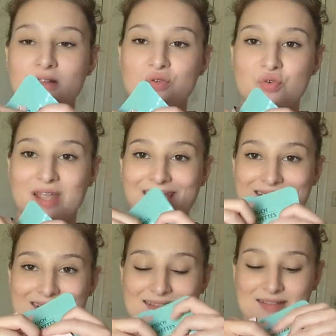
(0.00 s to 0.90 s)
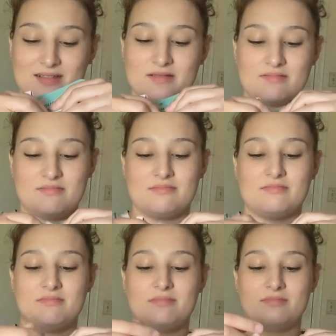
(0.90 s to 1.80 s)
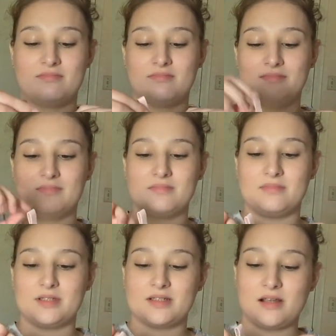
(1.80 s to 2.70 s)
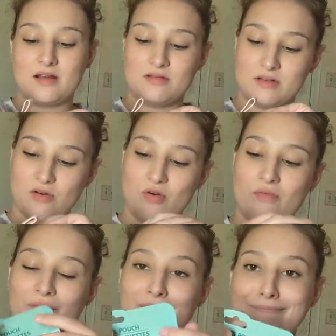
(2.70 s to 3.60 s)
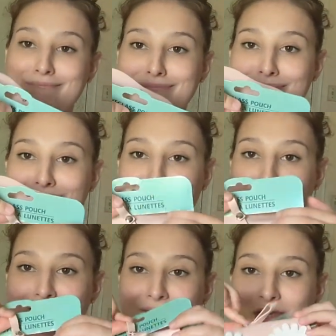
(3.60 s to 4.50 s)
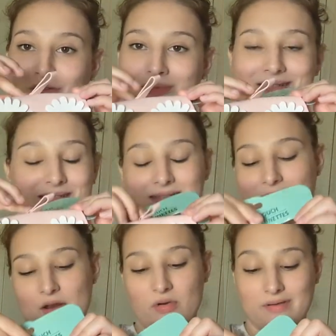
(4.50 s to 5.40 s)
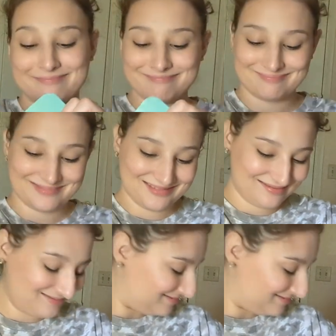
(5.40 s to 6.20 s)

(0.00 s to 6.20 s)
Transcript: little case. It's got a little thing here. It's, I don't know.